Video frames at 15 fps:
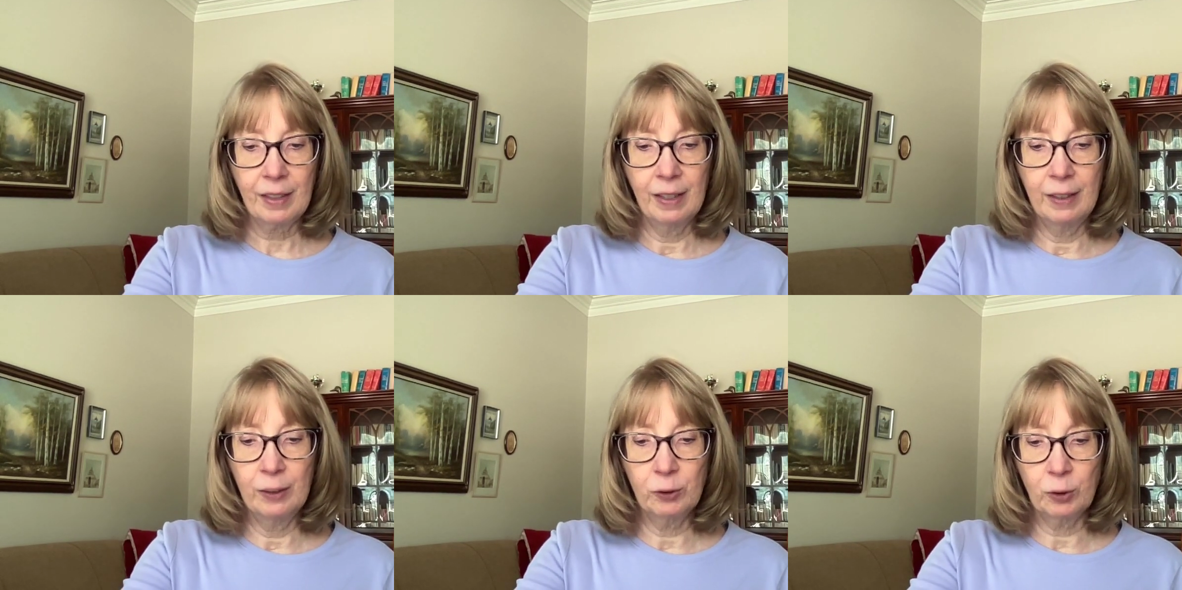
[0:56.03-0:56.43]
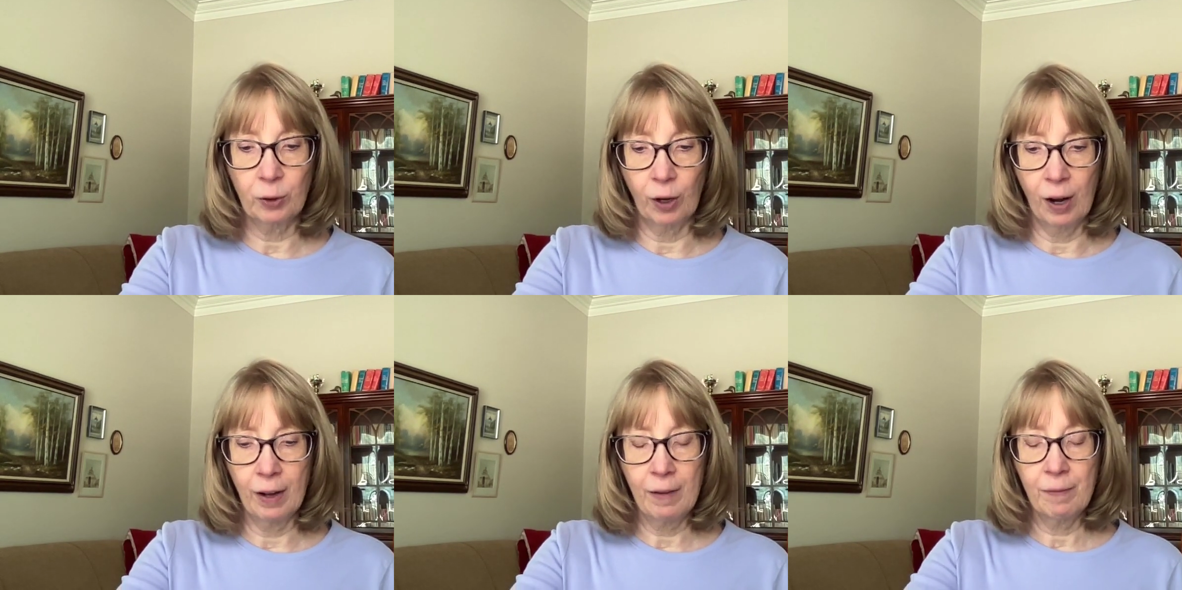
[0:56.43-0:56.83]

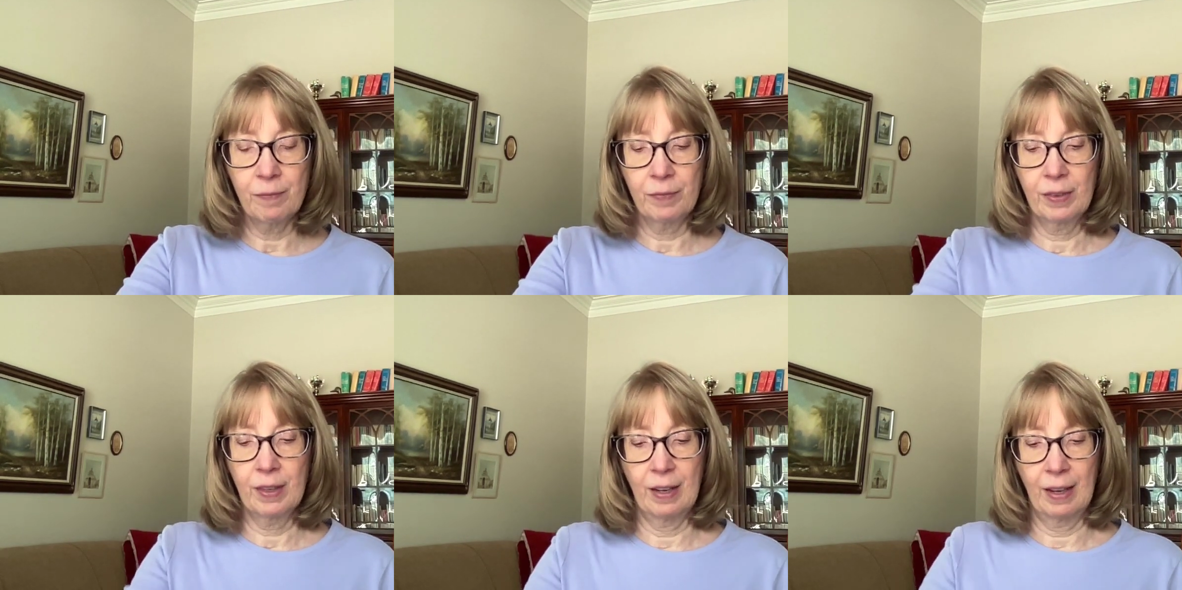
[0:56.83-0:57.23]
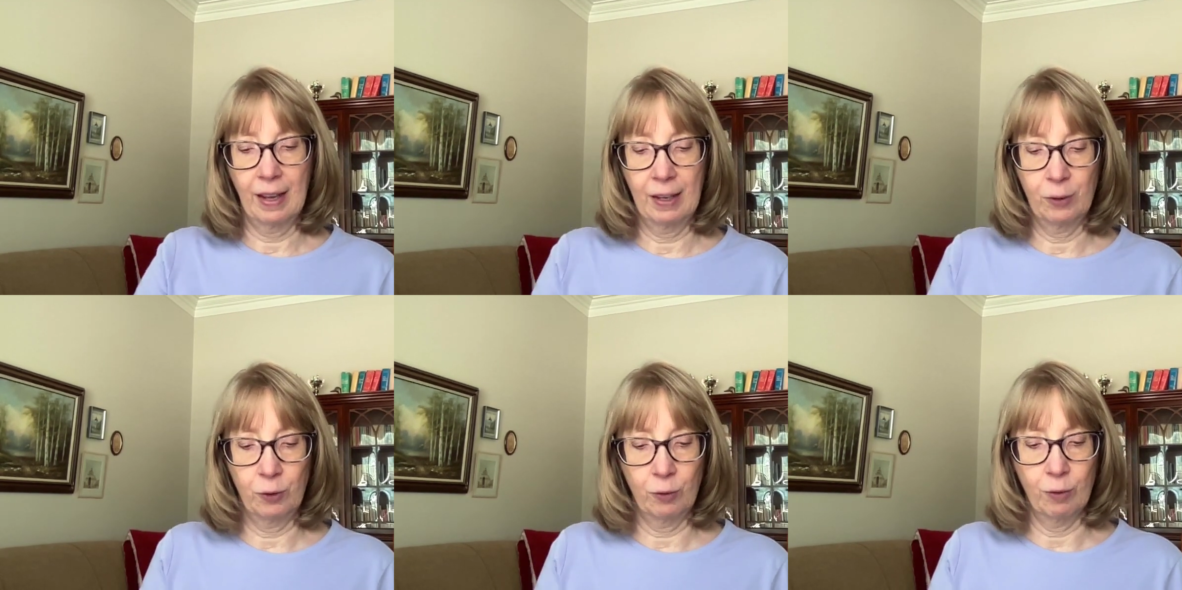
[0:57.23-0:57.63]
Iskra,
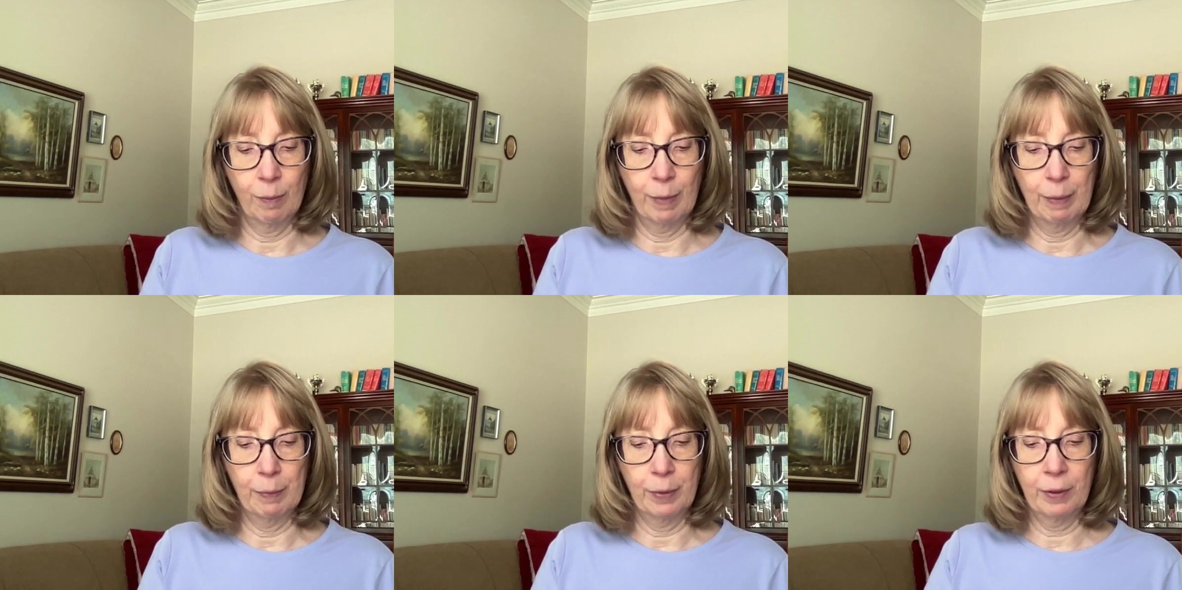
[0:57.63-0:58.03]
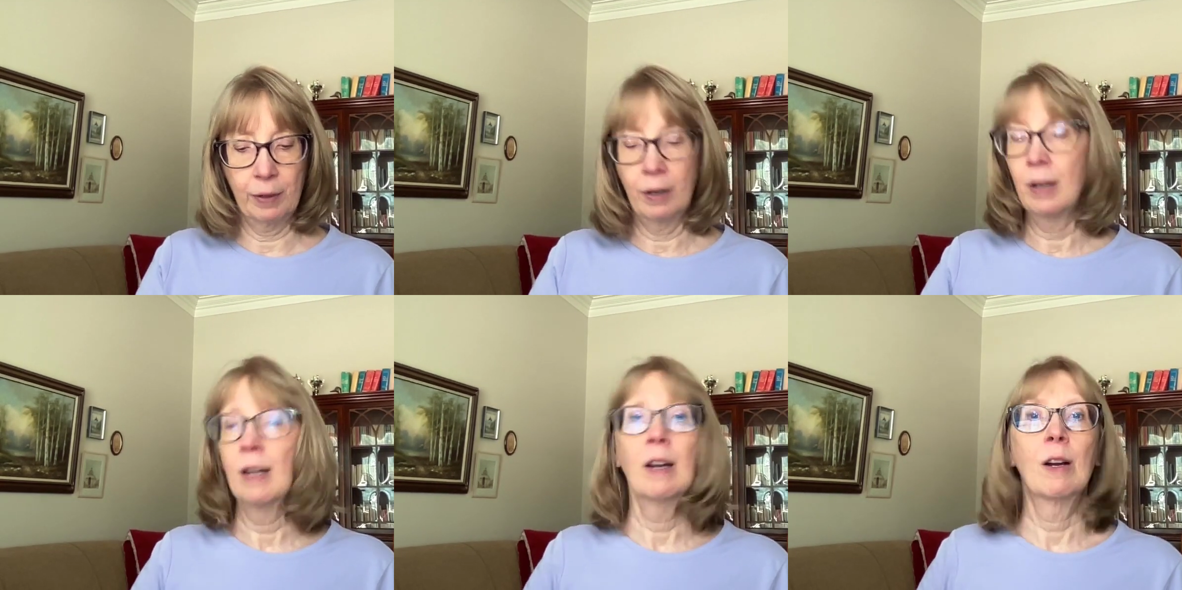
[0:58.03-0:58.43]
as you remember,